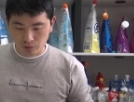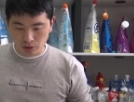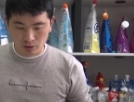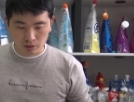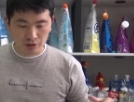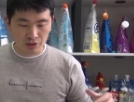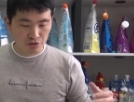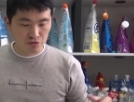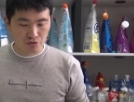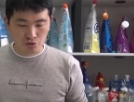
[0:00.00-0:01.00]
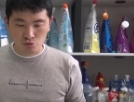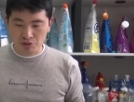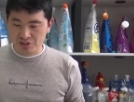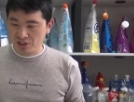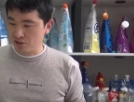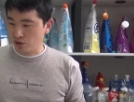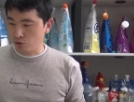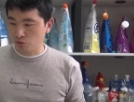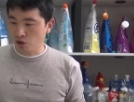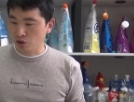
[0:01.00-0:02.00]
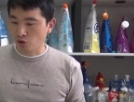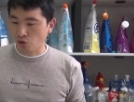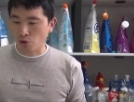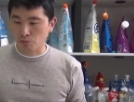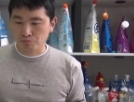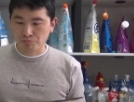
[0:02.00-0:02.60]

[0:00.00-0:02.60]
Yeah, that is resistant to alcohol.